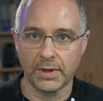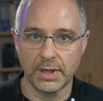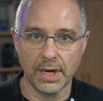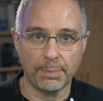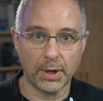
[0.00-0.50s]

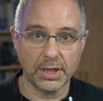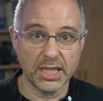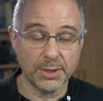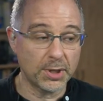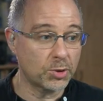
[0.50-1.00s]
the
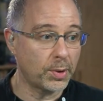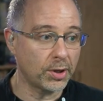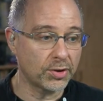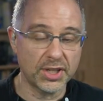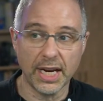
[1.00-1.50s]
participants
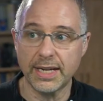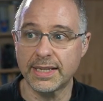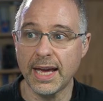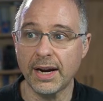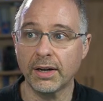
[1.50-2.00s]
window stays
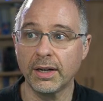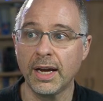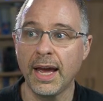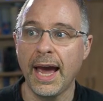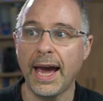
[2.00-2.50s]
there,
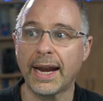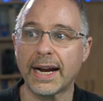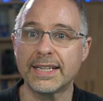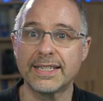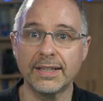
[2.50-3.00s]
and
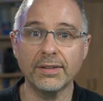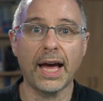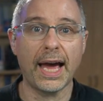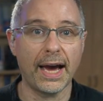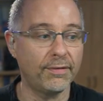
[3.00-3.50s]
I still
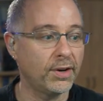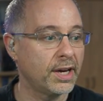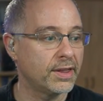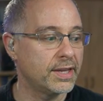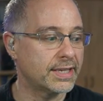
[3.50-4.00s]
have
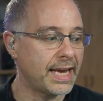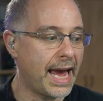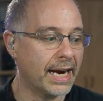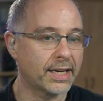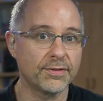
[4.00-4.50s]
this
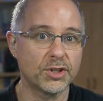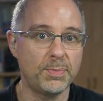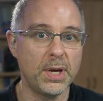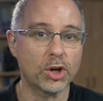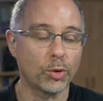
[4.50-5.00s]
active
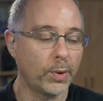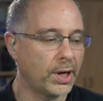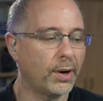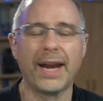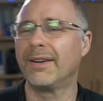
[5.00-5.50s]
speaker
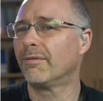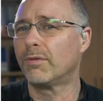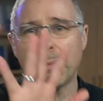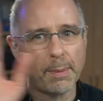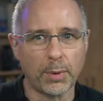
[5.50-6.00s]
window. And
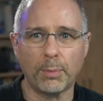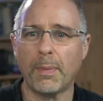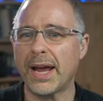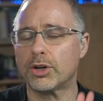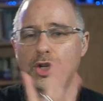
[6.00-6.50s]
remember,
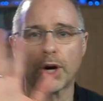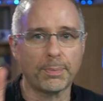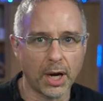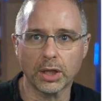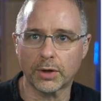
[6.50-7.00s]
mine are
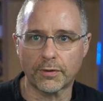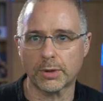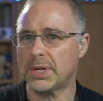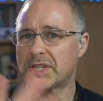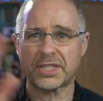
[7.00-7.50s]
jumping all over the
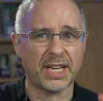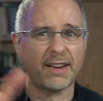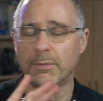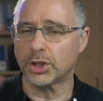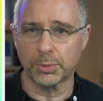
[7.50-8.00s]
place because I have
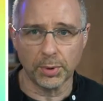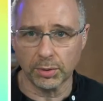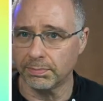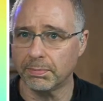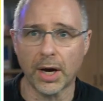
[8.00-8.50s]
multiple
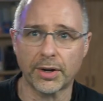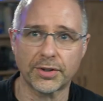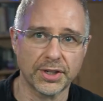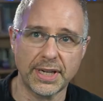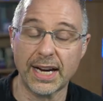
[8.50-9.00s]

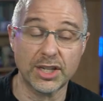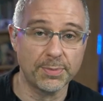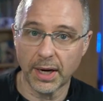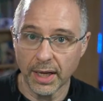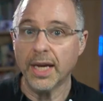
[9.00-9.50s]
monitors attached.
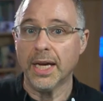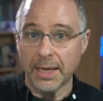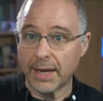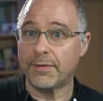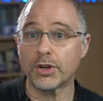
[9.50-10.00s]
But
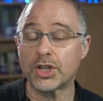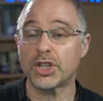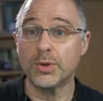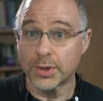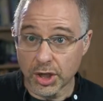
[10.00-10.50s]
if you're just
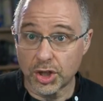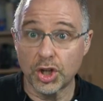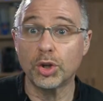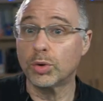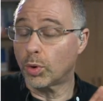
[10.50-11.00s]
using
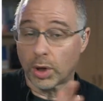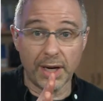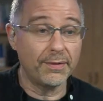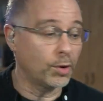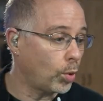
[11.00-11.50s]
2 or
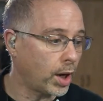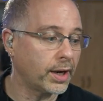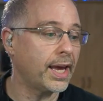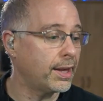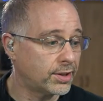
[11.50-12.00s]
even
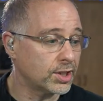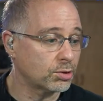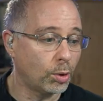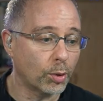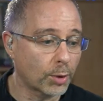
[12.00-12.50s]
1, this
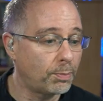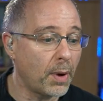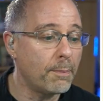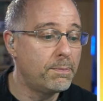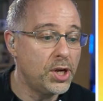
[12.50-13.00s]
will work
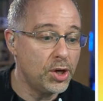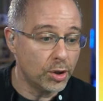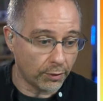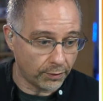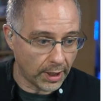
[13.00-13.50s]

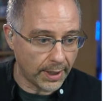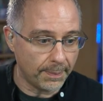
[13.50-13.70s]
beautifully.